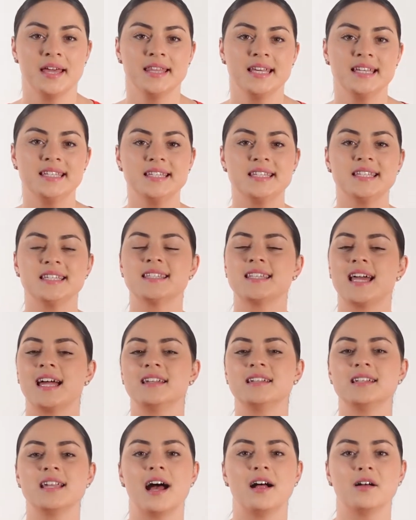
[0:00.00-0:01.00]
This is a
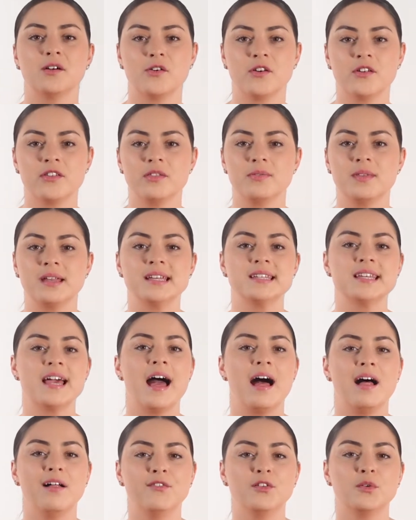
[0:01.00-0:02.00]
standard algorithm that is
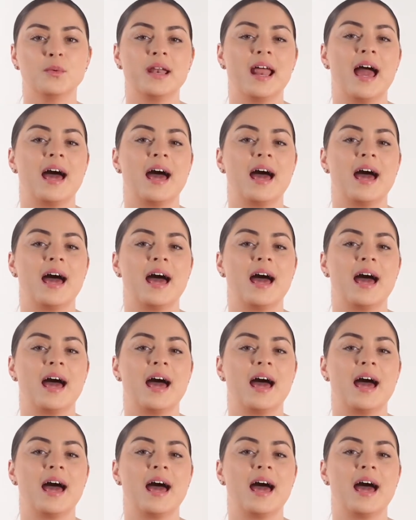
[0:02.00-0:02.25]
helpful when